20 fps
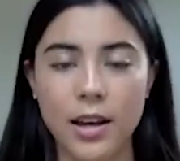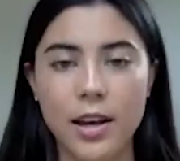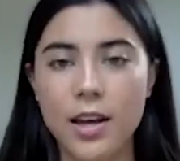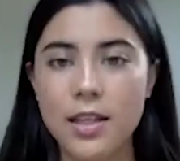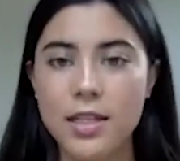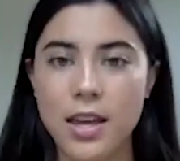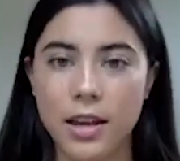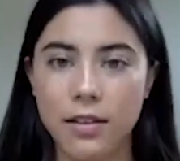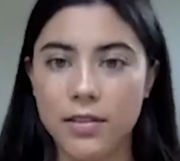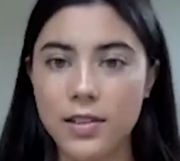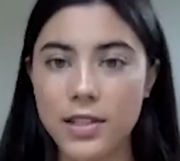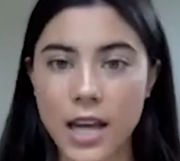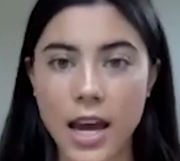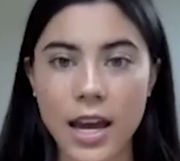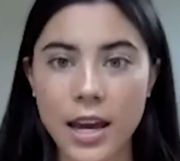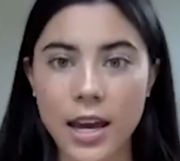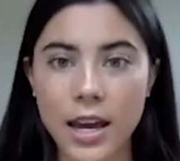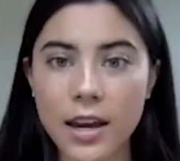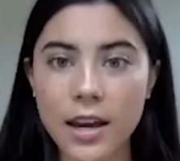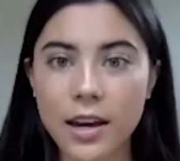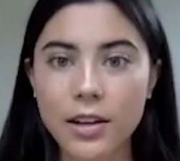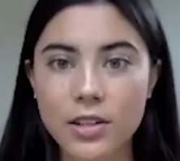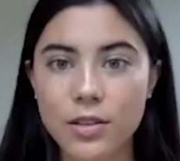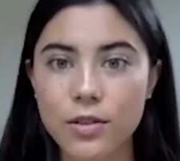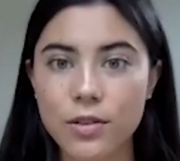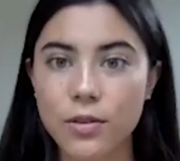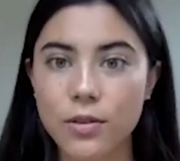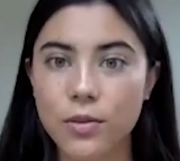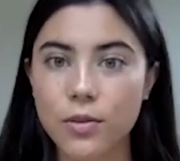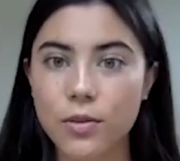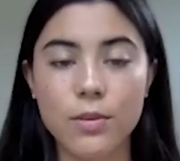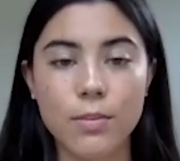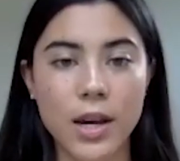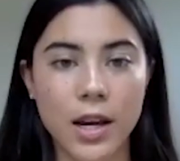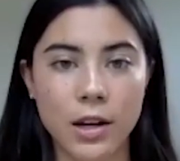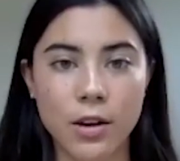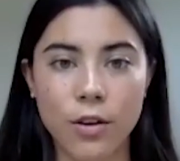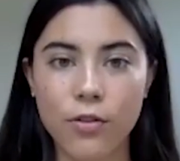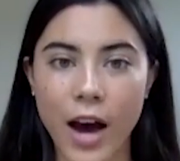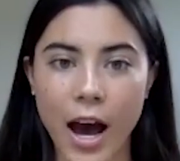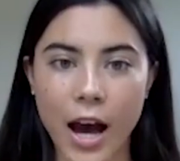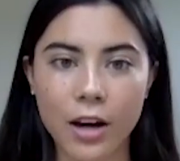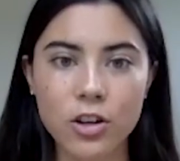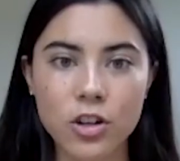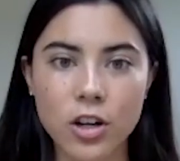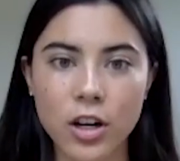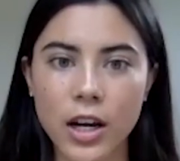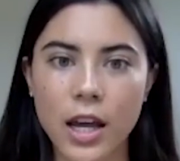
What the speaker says: they take to manufacturing,